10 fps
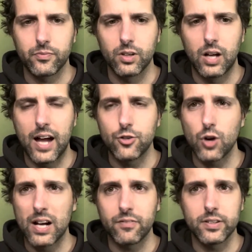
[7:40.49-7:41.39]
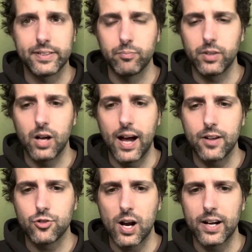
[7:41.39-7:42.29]
uh, drug for uh,
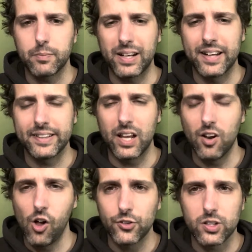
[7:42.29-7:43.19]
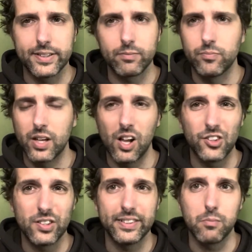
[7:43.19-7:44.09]
drug because it, it alters it
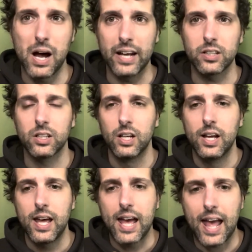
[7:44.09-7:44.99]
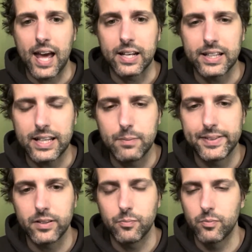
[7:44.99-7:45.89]
alters your mind and it keeps
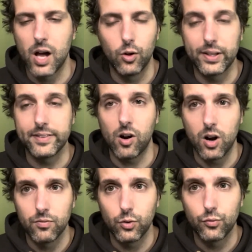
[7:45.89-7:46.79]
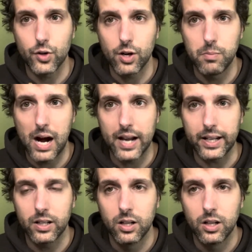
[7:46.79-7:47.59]
you, not only is it harmful for your body,